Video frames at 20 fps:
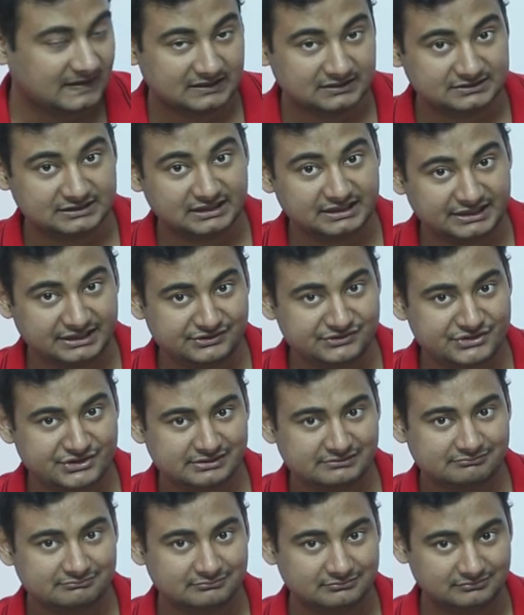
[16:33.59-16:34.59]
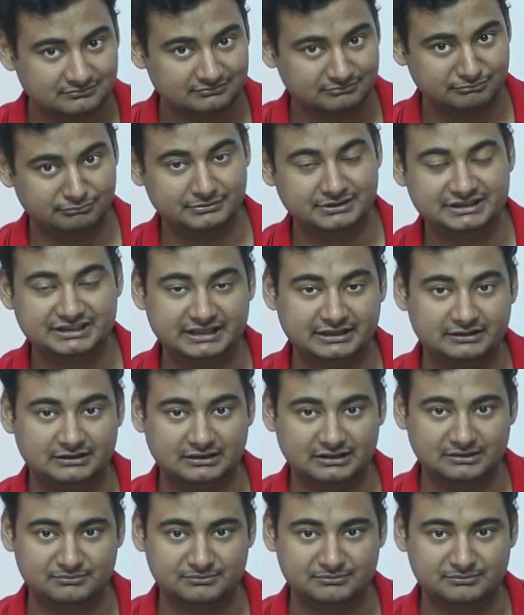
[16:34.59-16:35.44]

The engine methane,